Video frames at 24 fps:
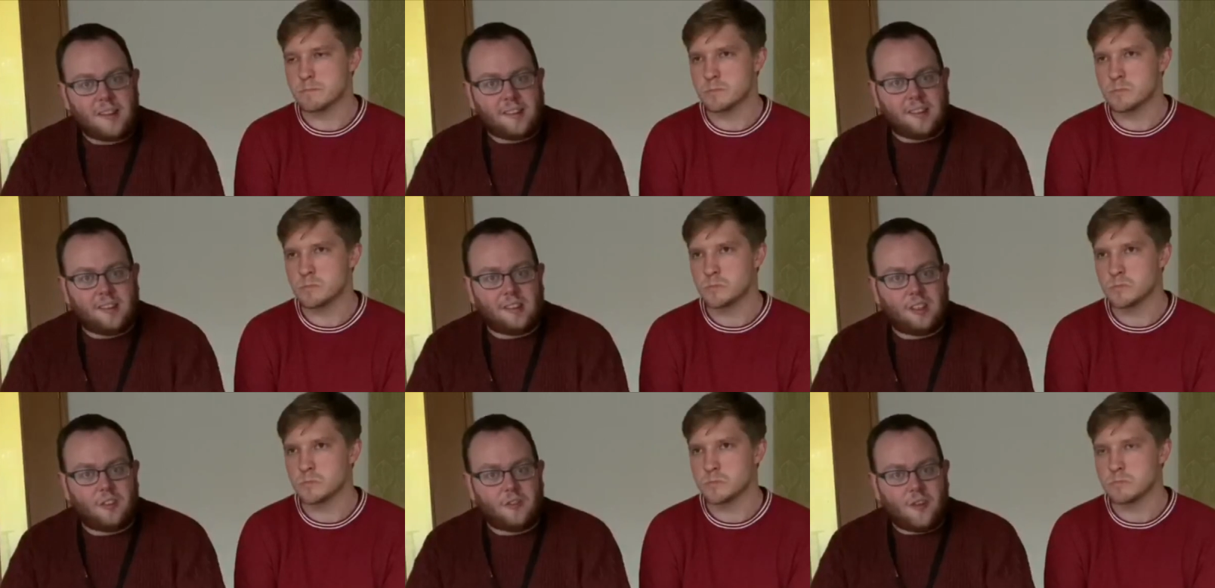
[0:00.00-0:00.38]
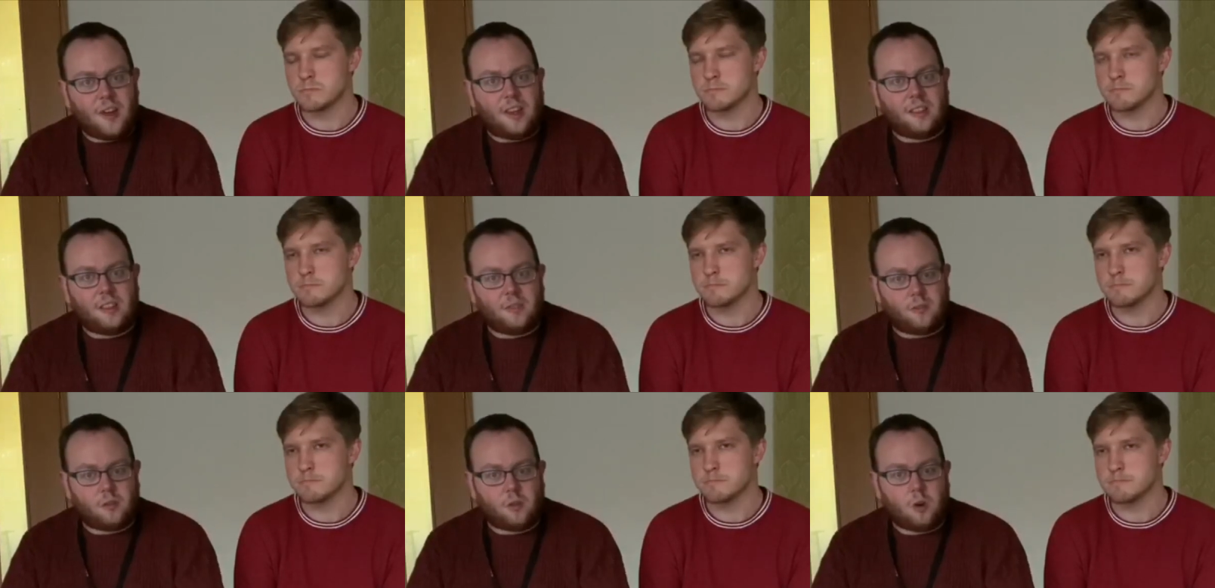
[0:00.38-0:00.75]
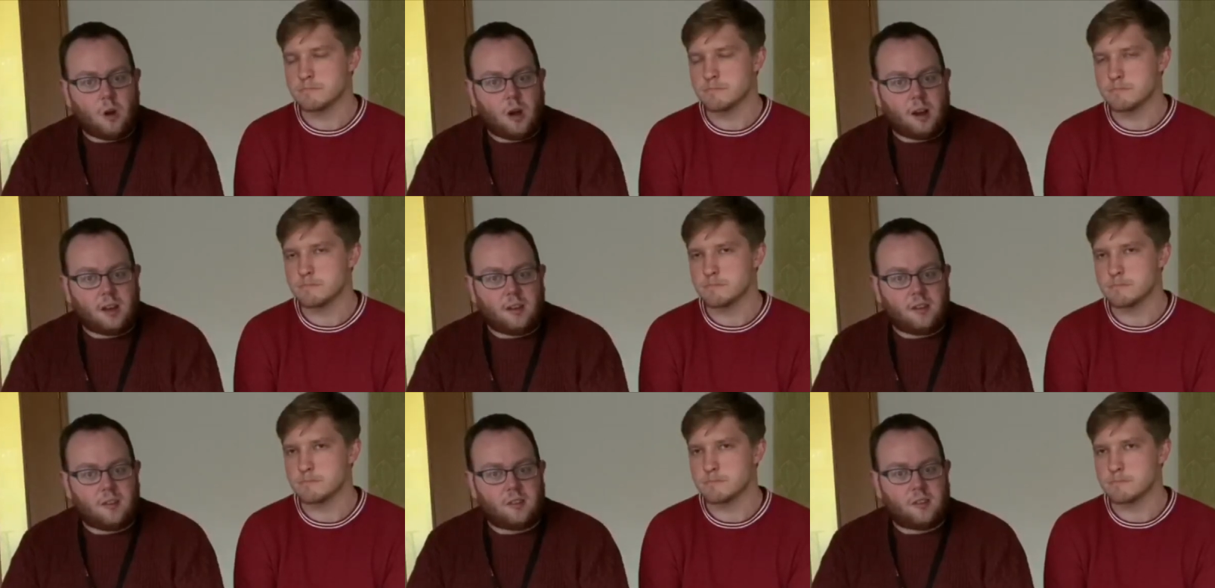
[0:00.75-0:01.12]
Speaker 1: the faith of
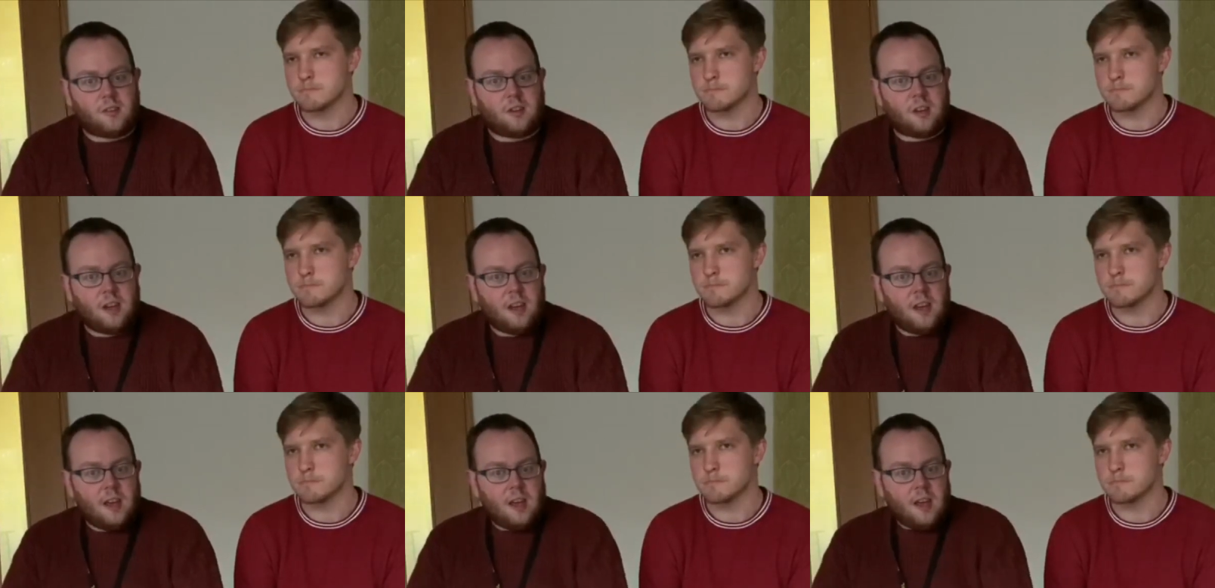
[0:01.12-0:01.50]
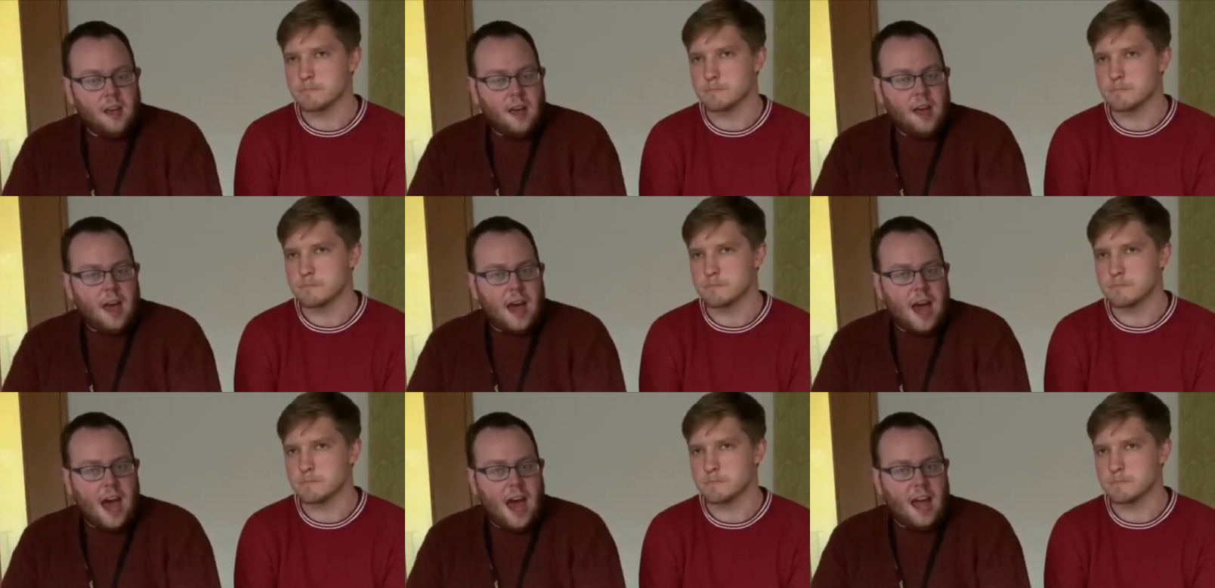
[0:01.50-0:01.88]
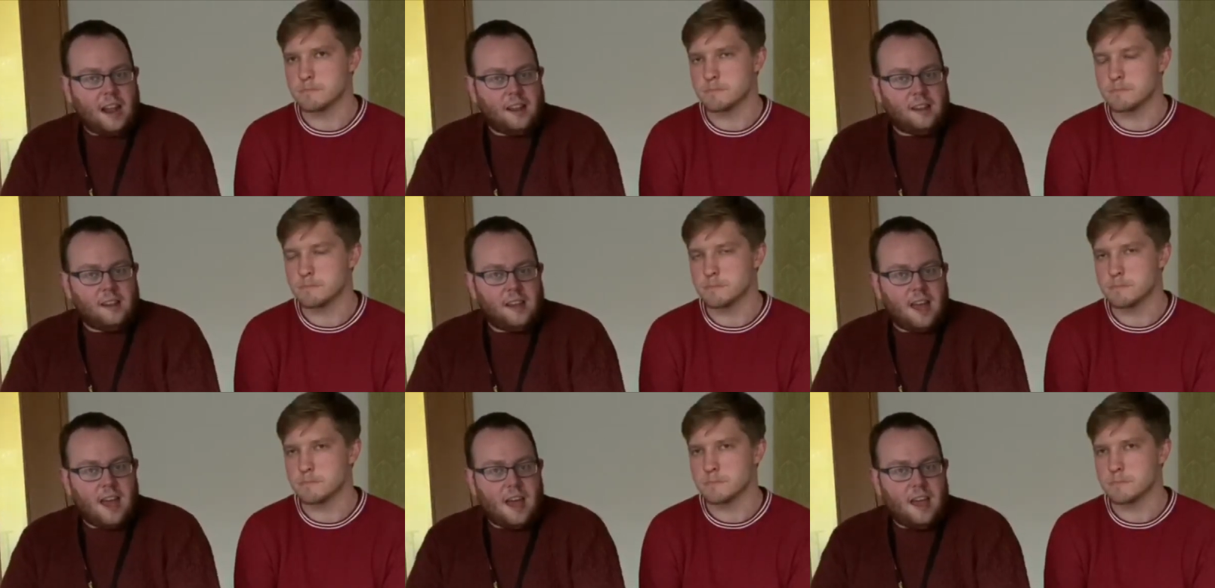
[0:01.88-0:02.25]
Christ, and
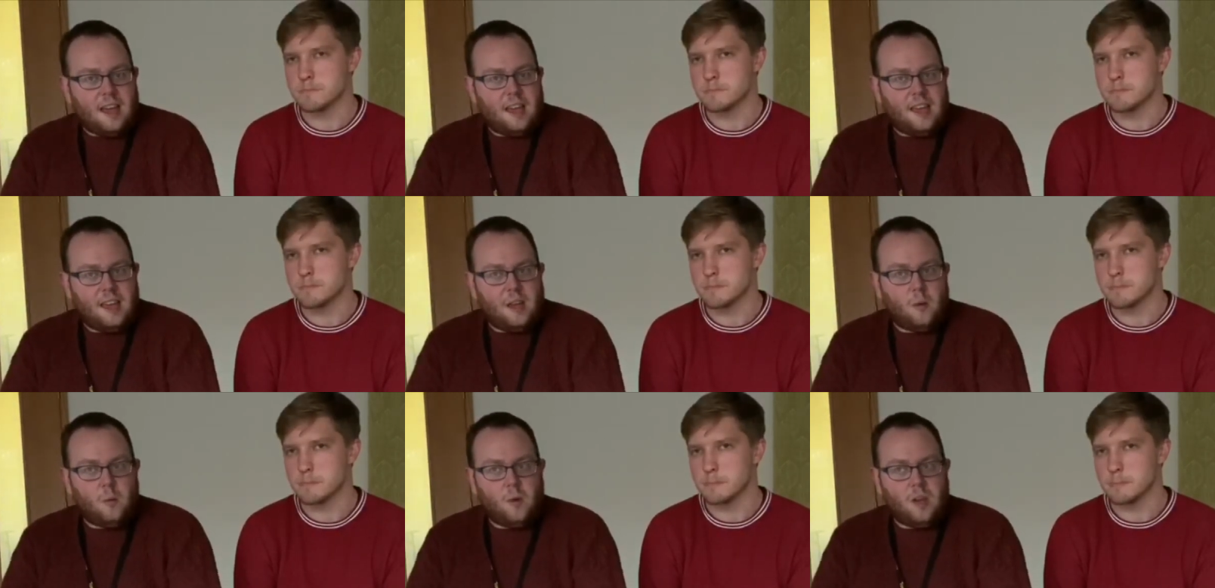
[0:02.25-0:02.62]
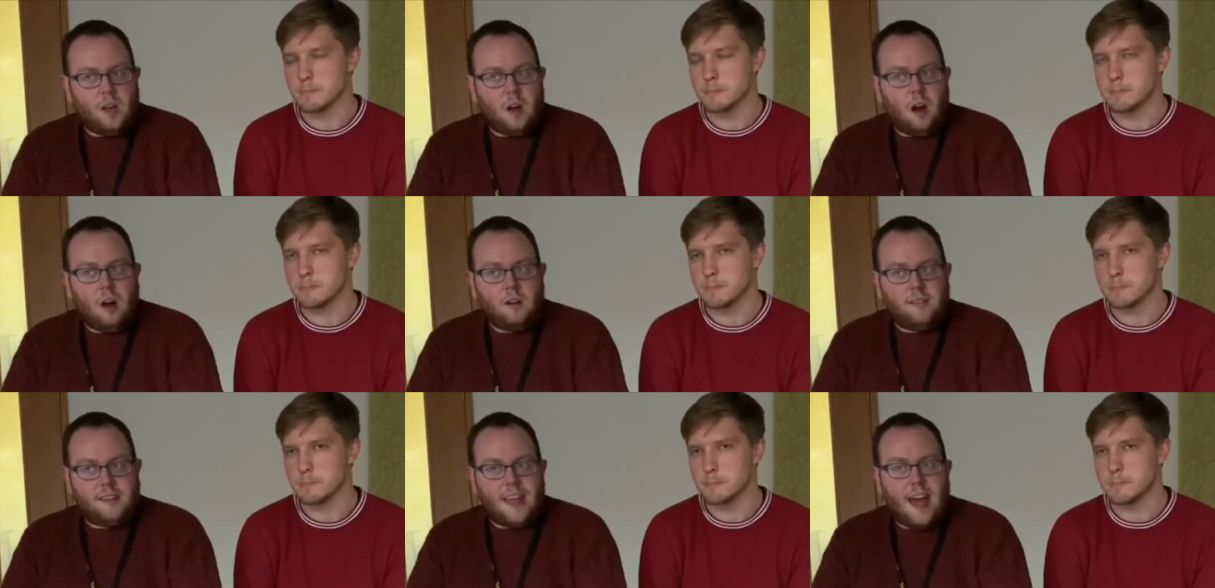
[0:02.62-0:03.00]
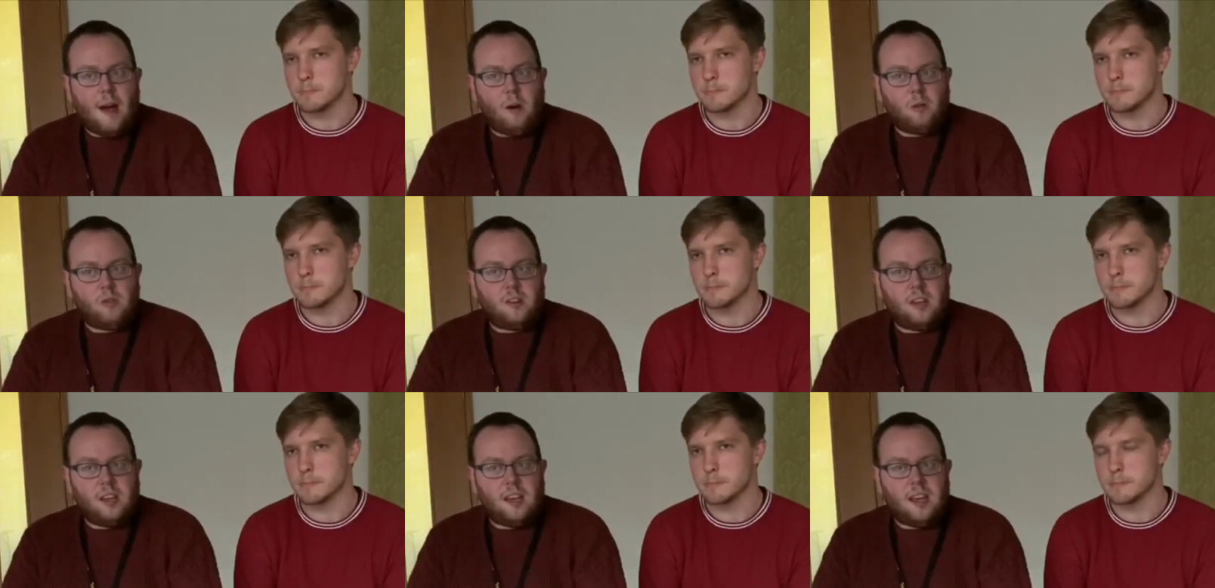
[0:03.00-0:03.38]
yet here we are
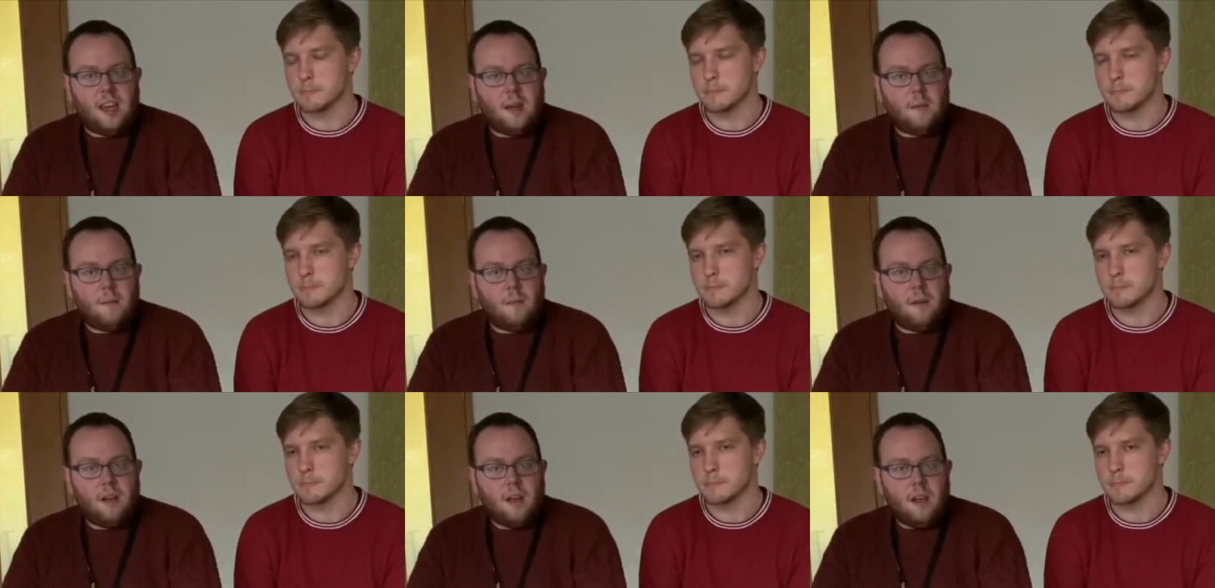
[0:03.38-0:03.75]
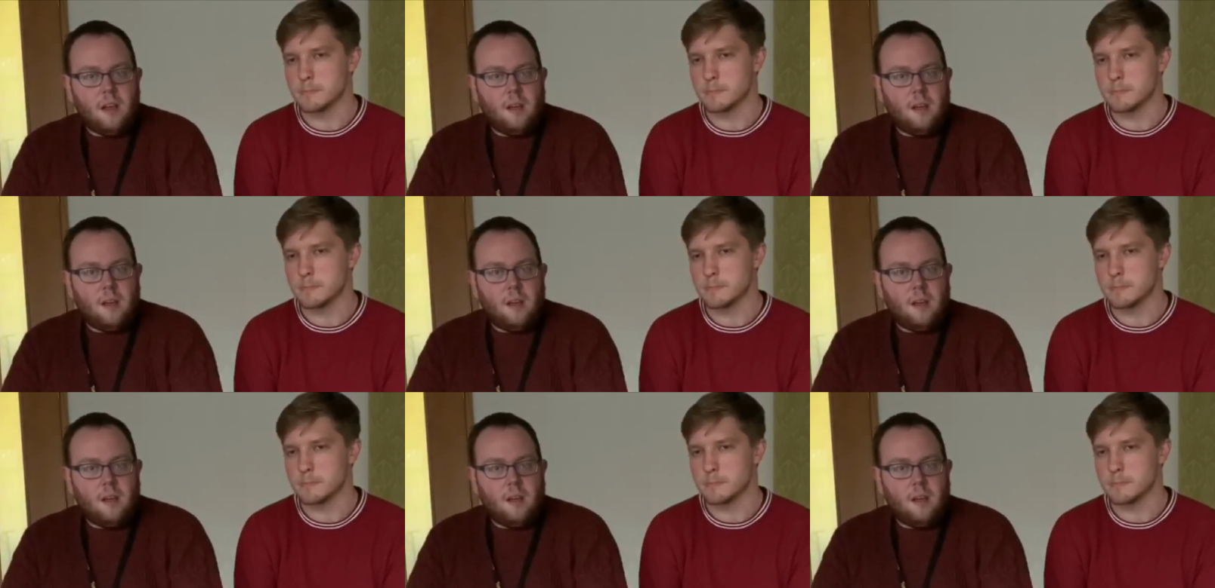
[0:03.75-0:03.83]
doubting him.